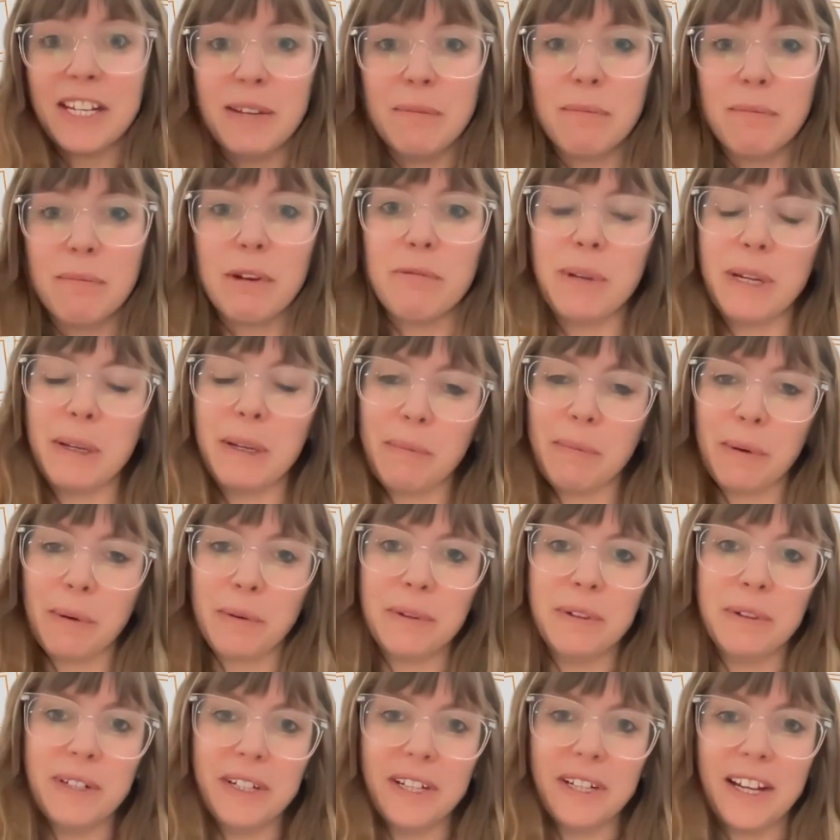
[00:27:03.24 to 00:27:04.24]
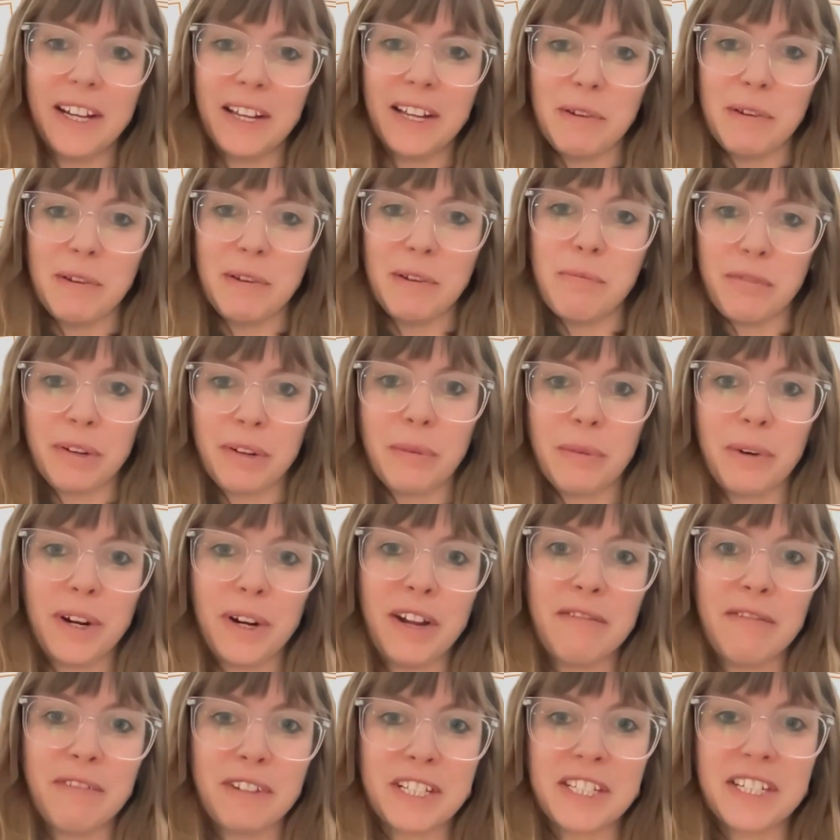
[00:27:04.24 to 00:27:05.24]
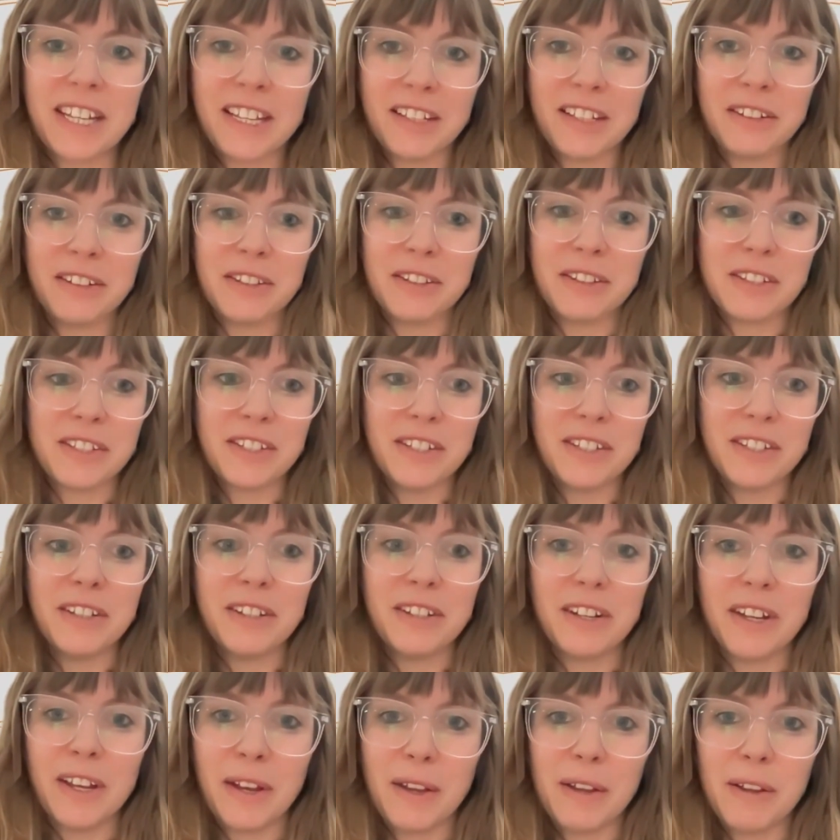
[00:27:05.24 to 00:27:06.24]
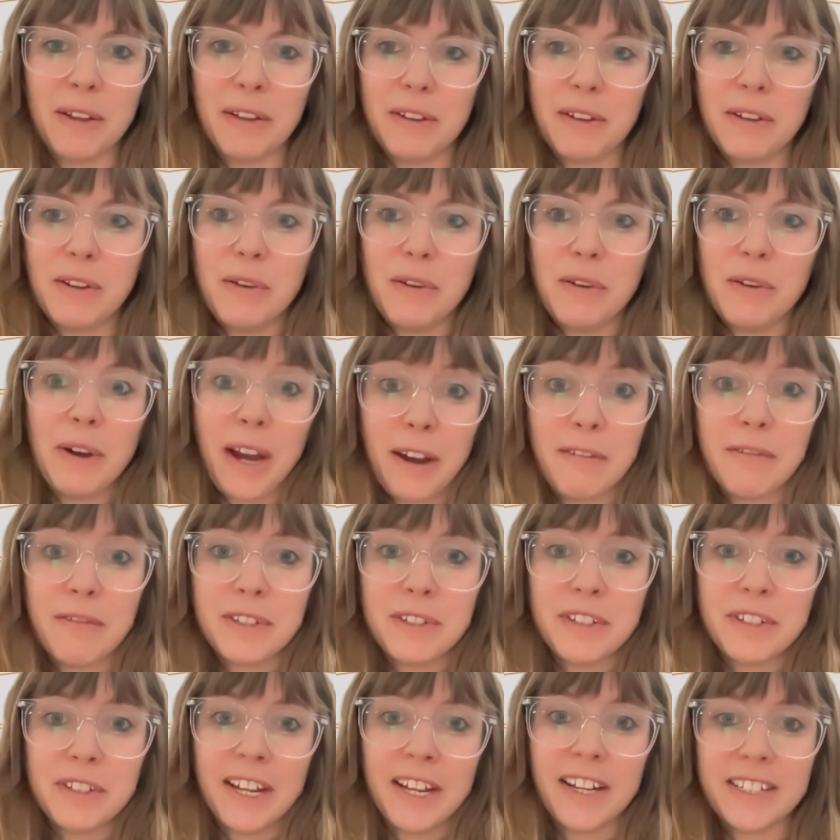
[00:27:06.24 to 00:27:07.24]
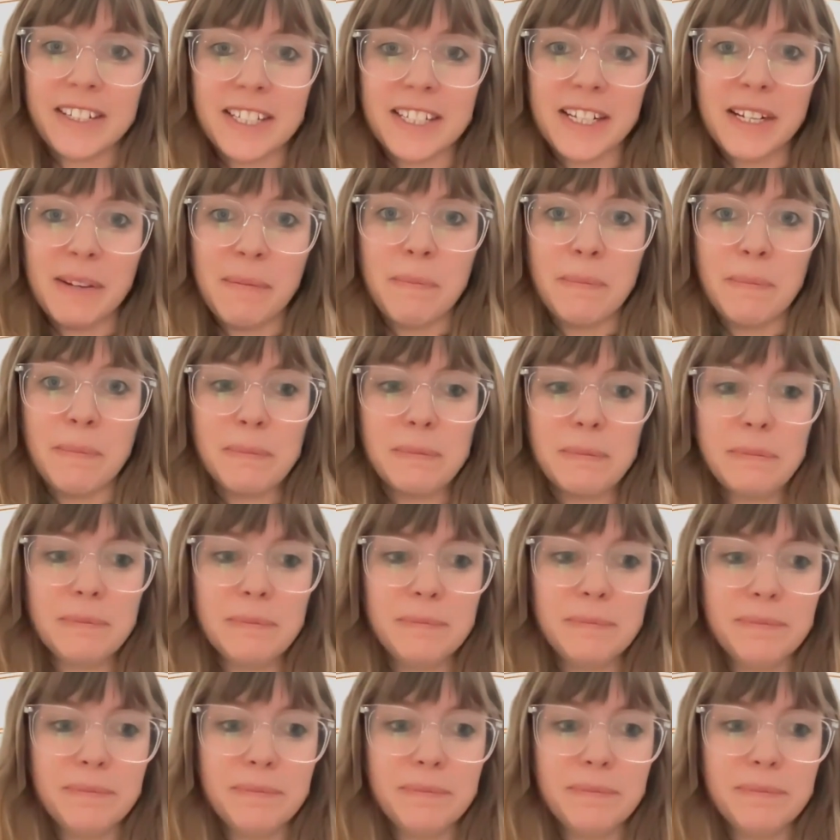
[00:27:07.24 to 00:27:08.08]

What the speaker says: a team of people, and you bring whatever skills you have to that team.